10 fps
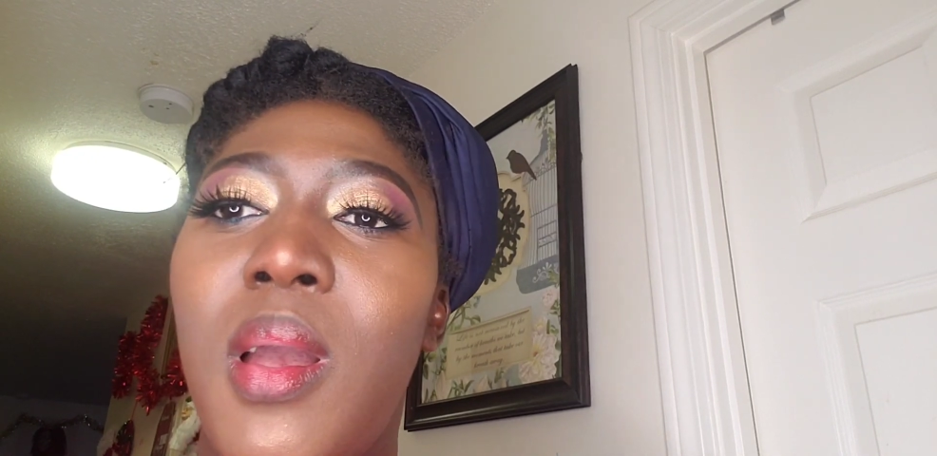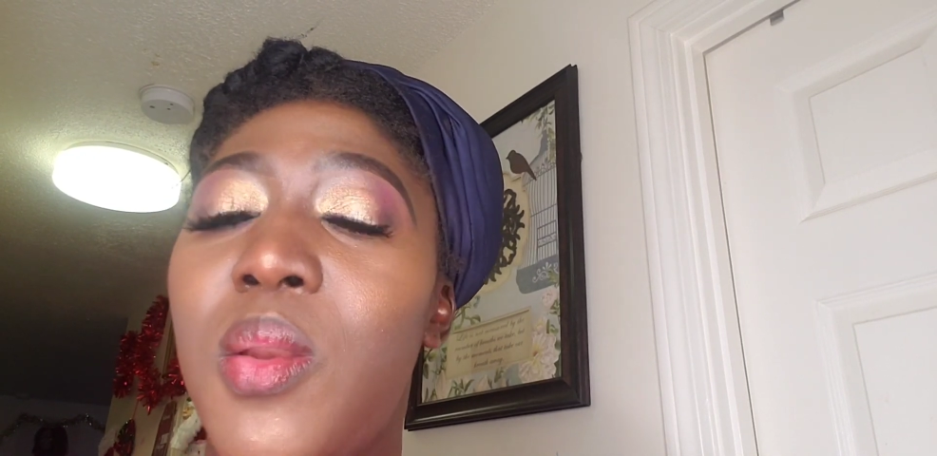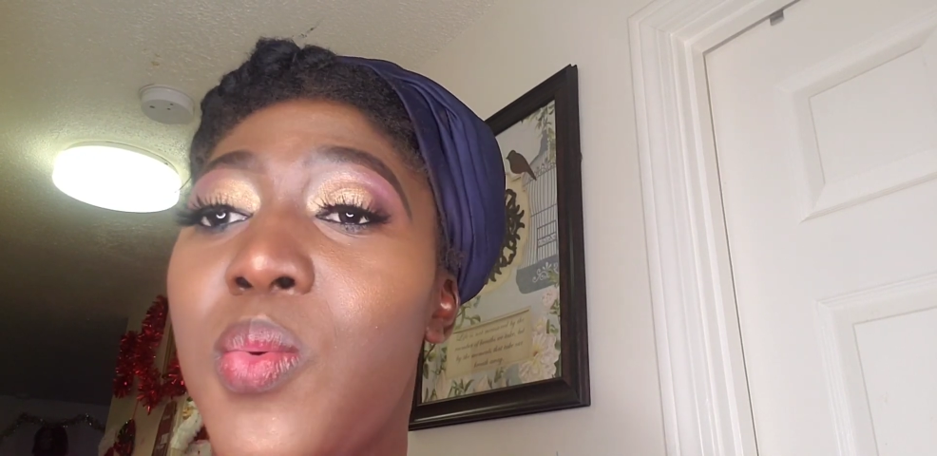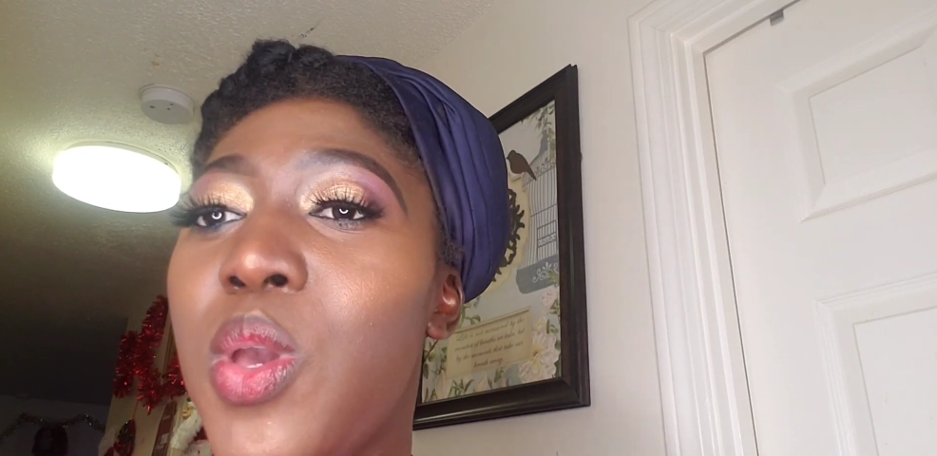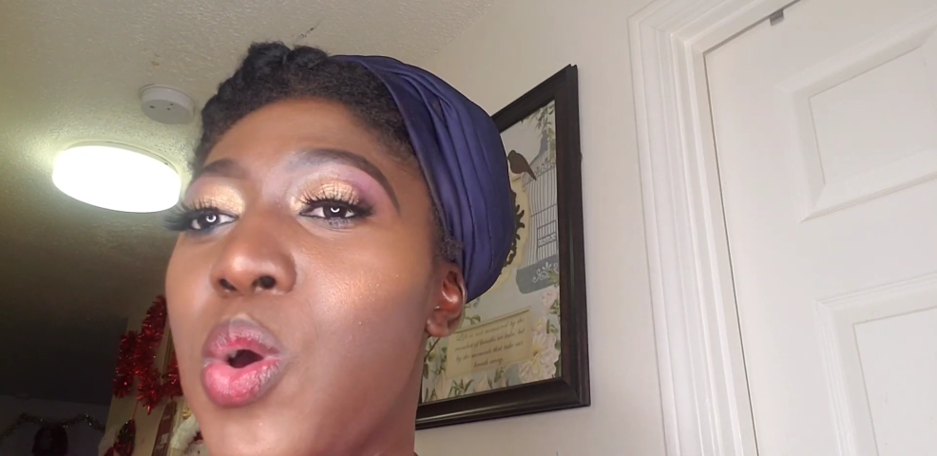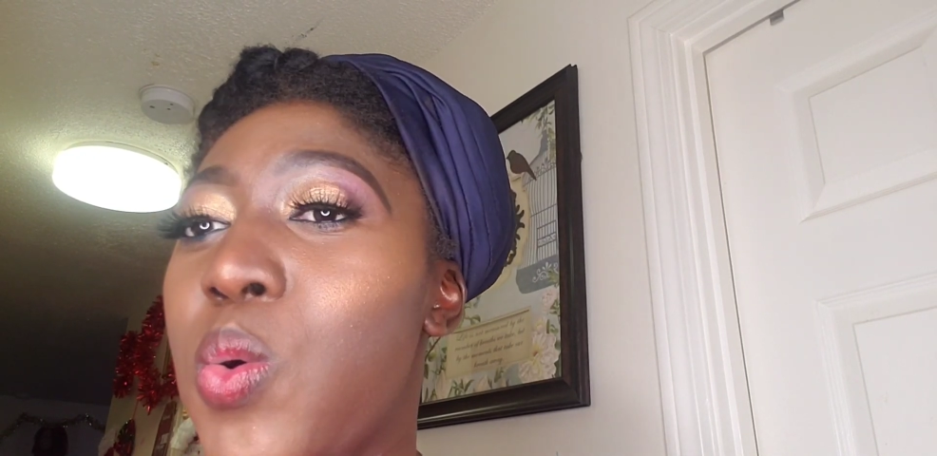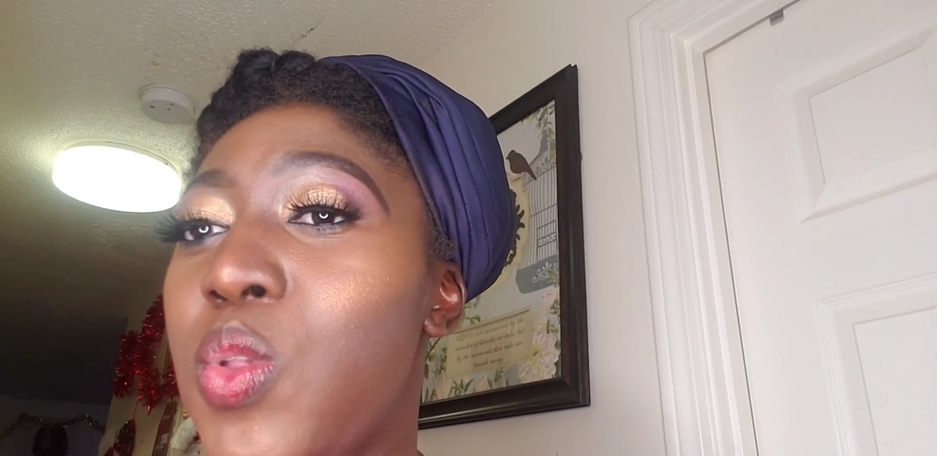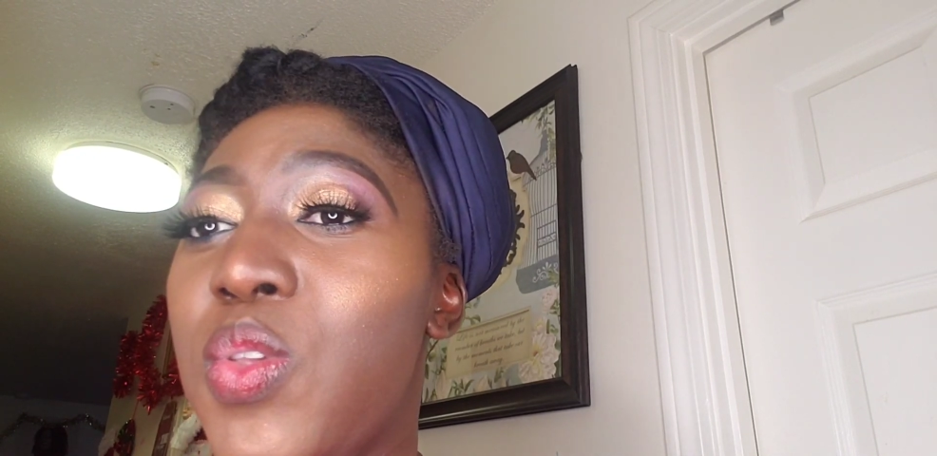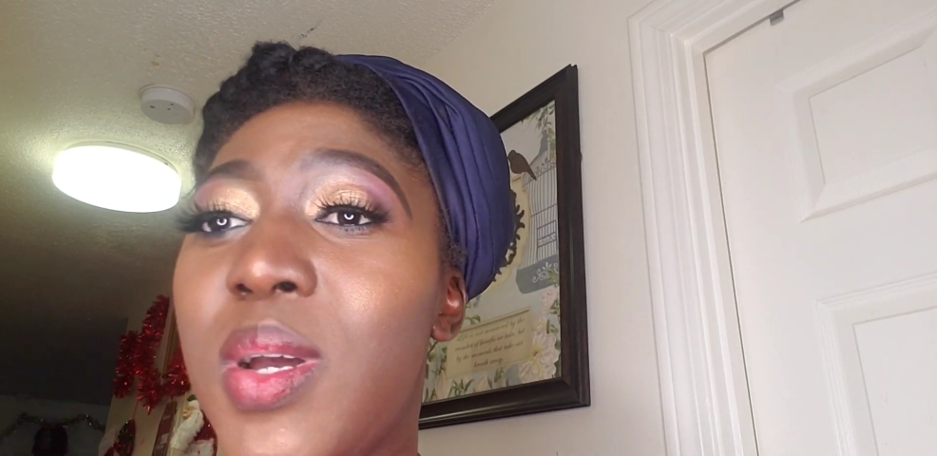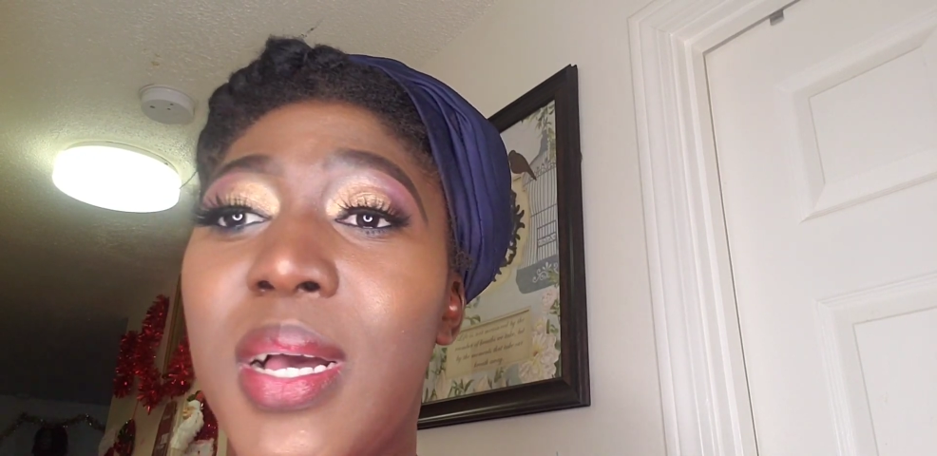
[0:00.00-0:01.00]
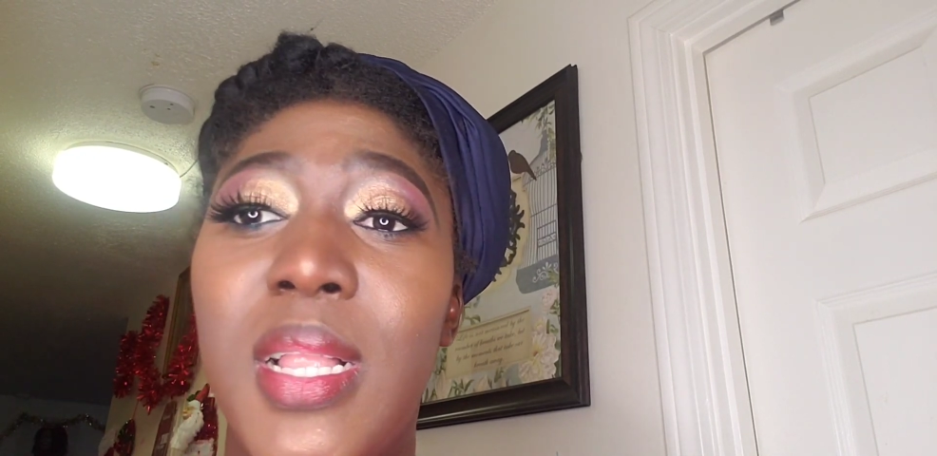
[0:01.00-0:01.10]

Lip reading: And we're going to